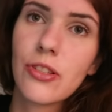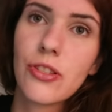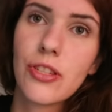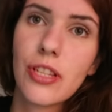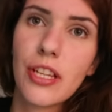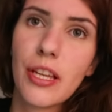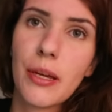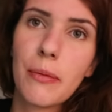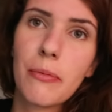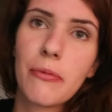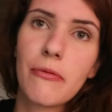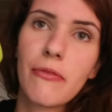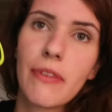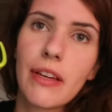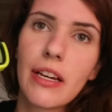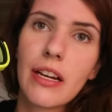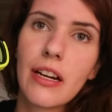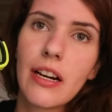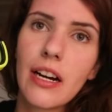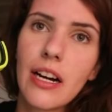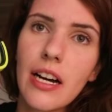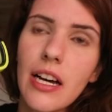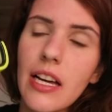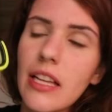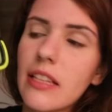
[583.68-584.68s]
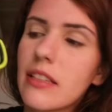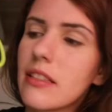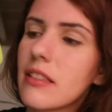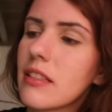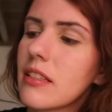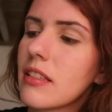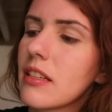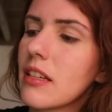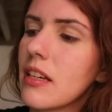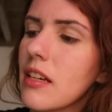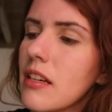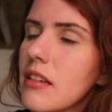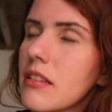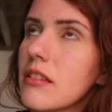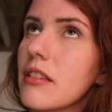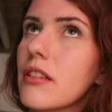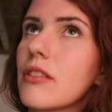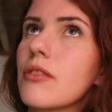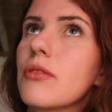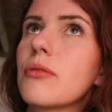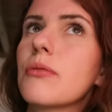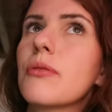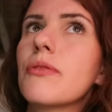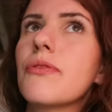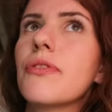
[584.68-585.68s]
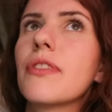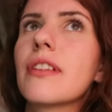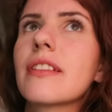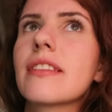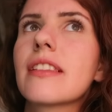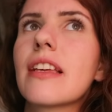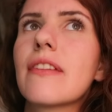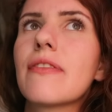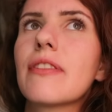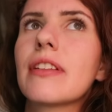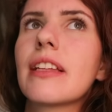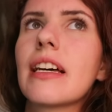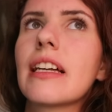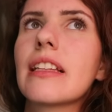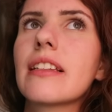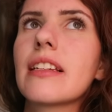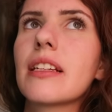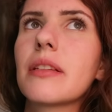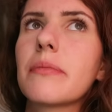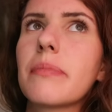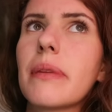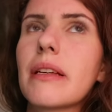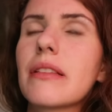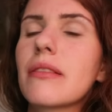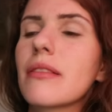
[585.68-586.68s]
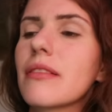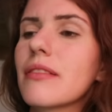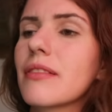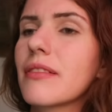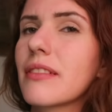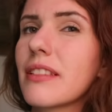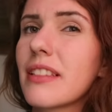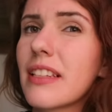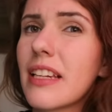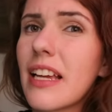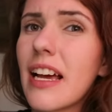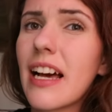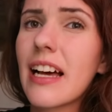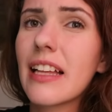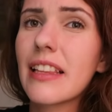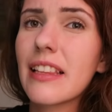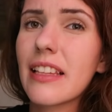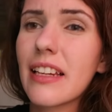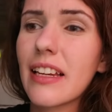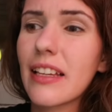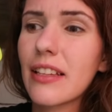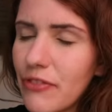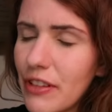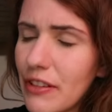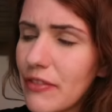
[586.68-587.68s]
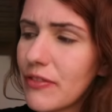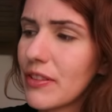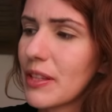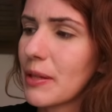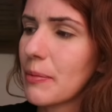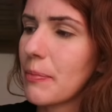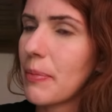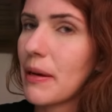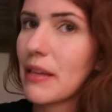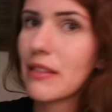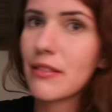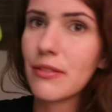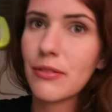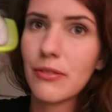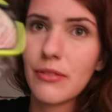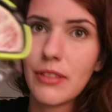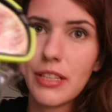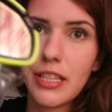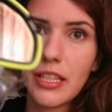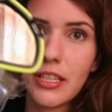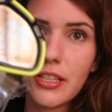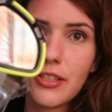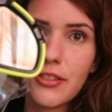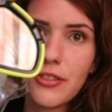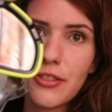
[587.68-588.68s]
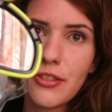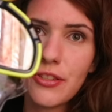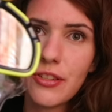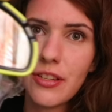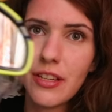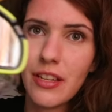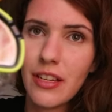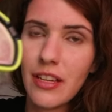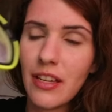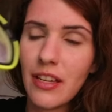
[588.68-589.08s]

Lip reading: cheap. We got the two for 700 pesos, so 350 peso each.